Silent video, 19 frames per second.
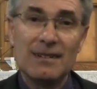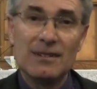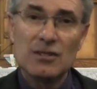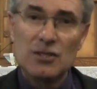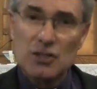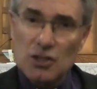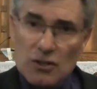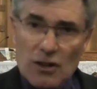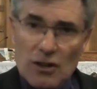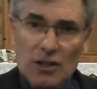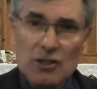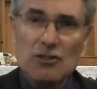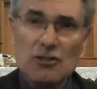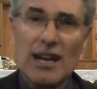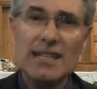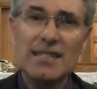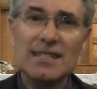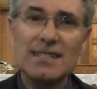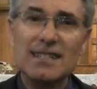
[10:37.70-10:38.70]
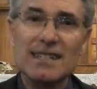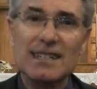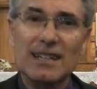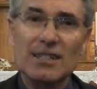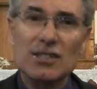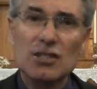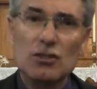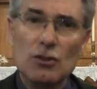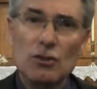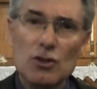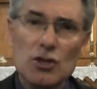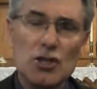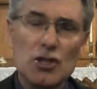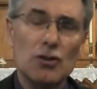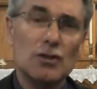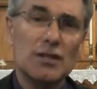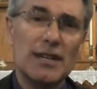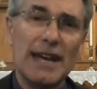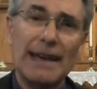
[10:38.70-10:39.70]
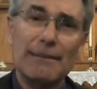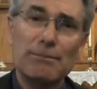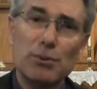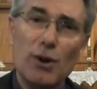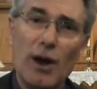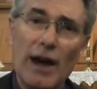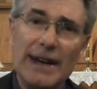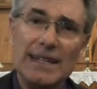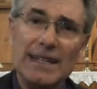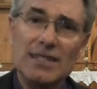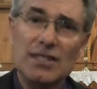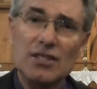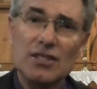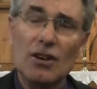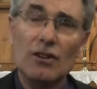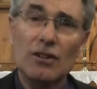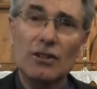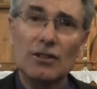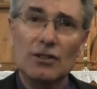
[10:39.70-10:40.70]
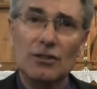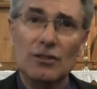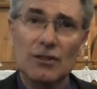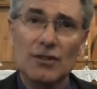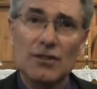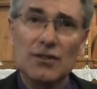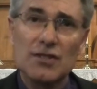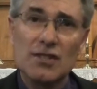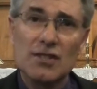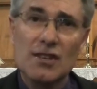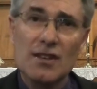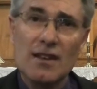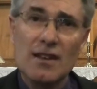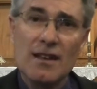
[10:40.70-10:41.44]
Do not trust in extortion or take pride in stolen goods.